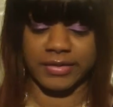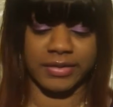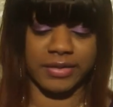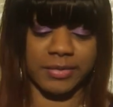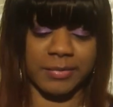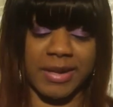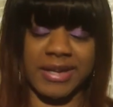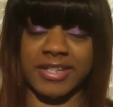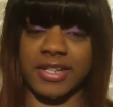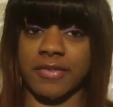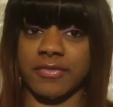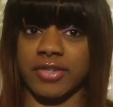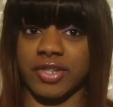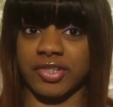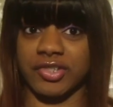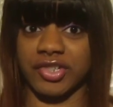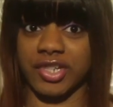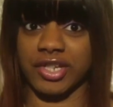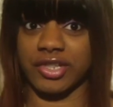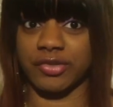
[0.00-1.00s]
I never
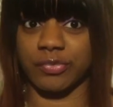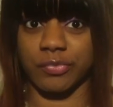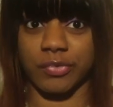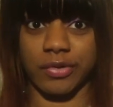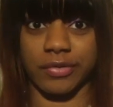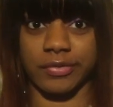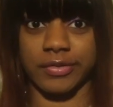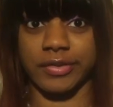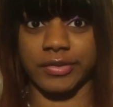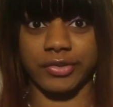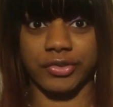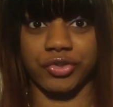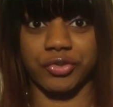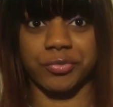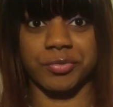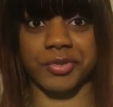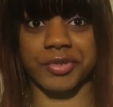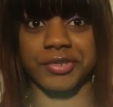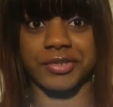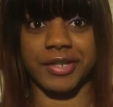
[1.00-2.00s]
get a chance to wear these
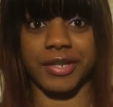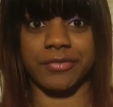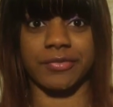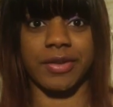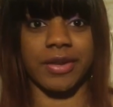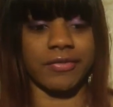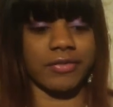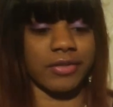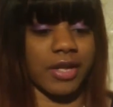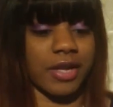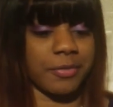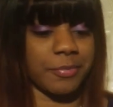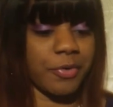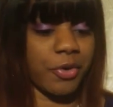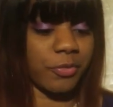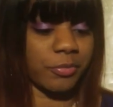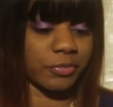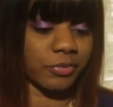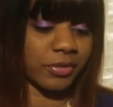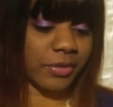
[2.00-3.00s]
too much because I don't have a lot of
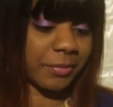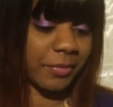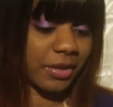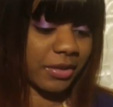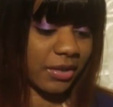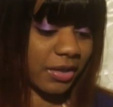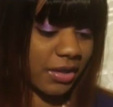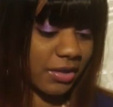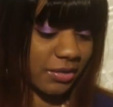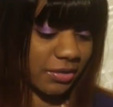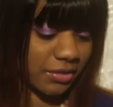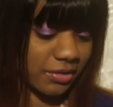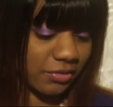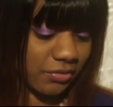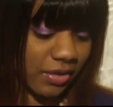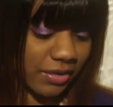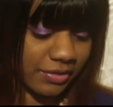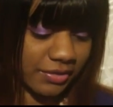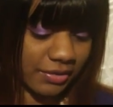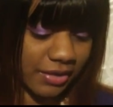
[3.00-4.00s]
purple in my closet,
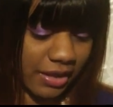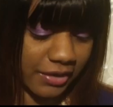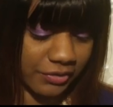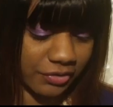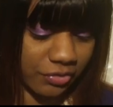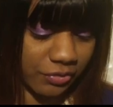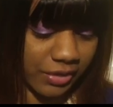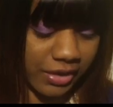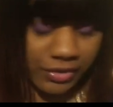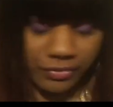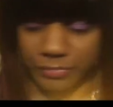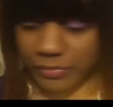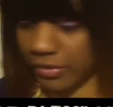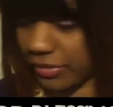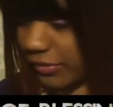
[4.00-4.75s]
so I decided to go ahead and